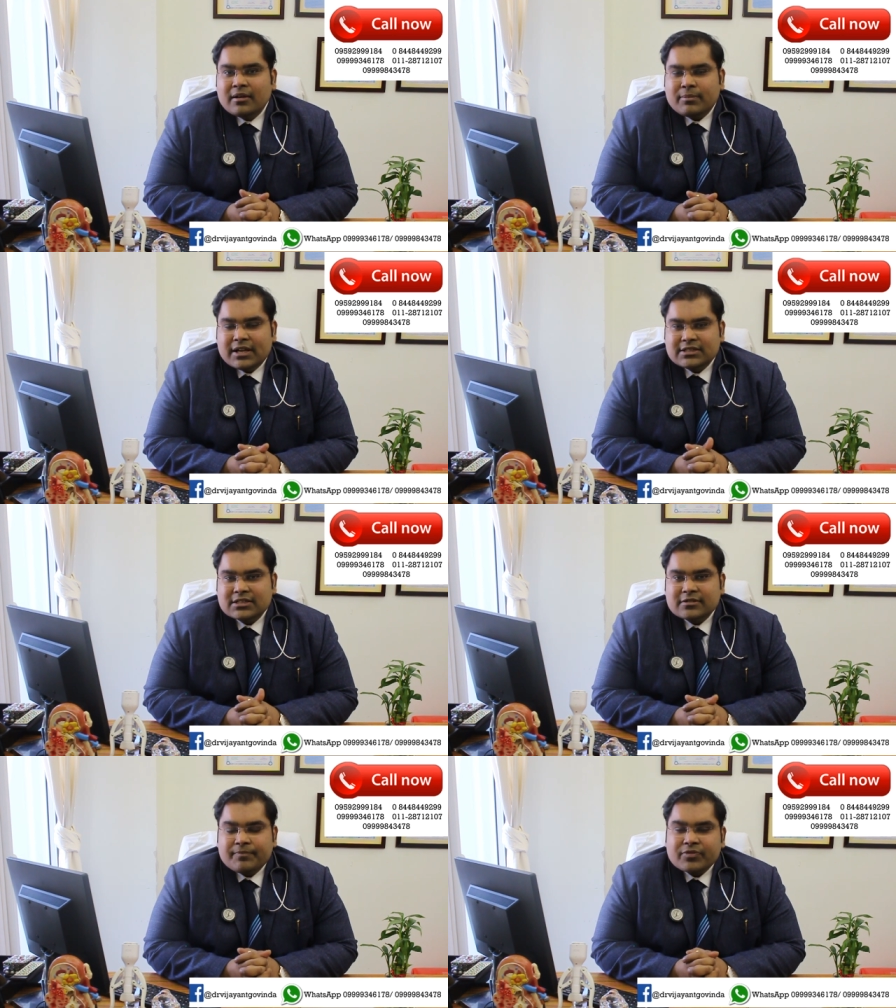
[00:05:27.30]

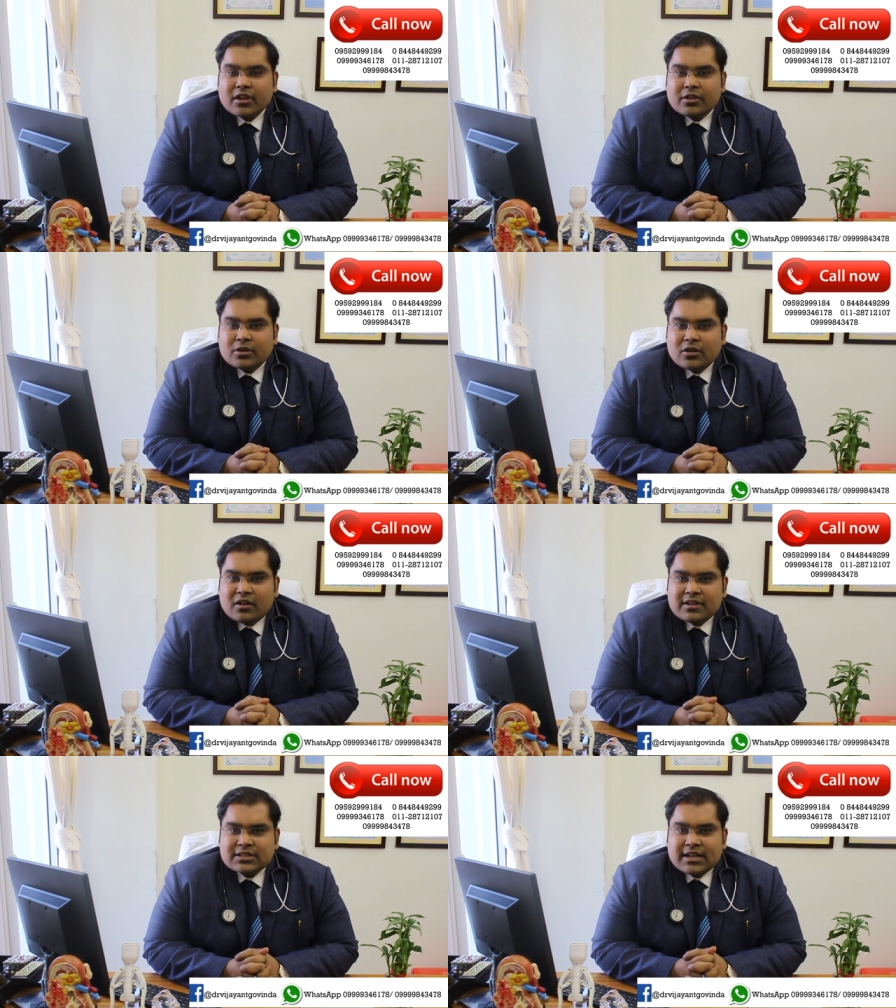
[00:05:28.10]
prices. You can
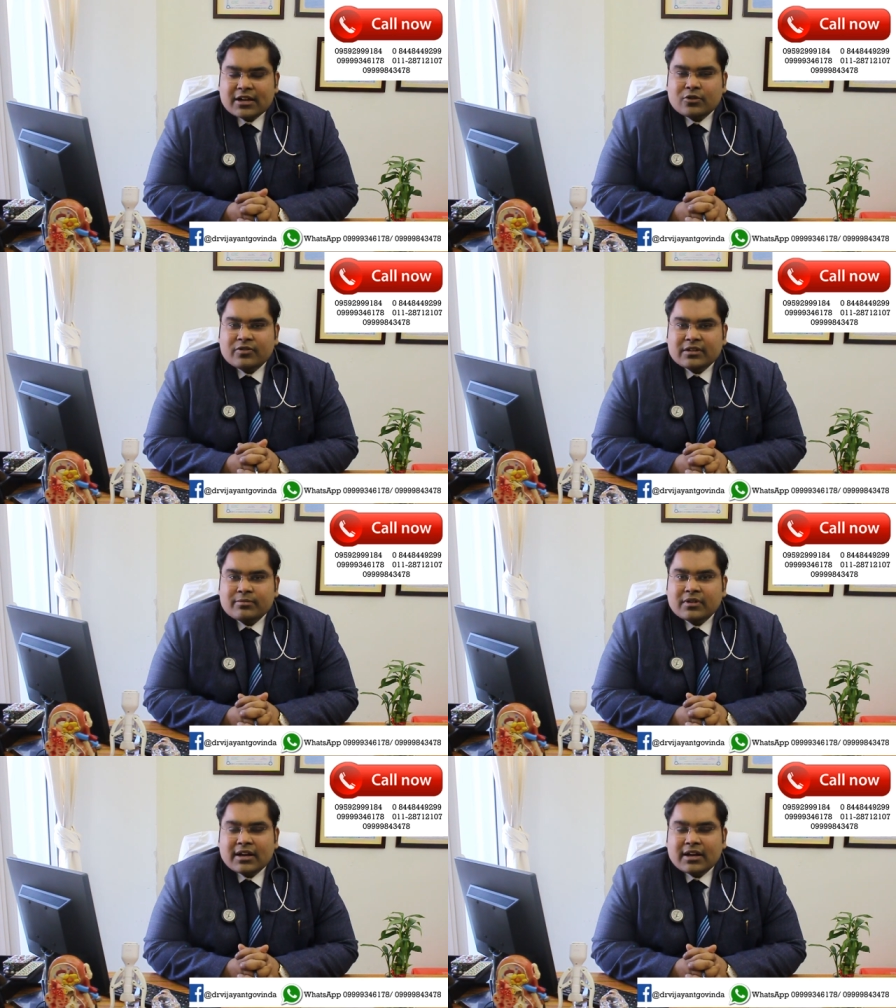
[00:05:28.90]
always connect, to with,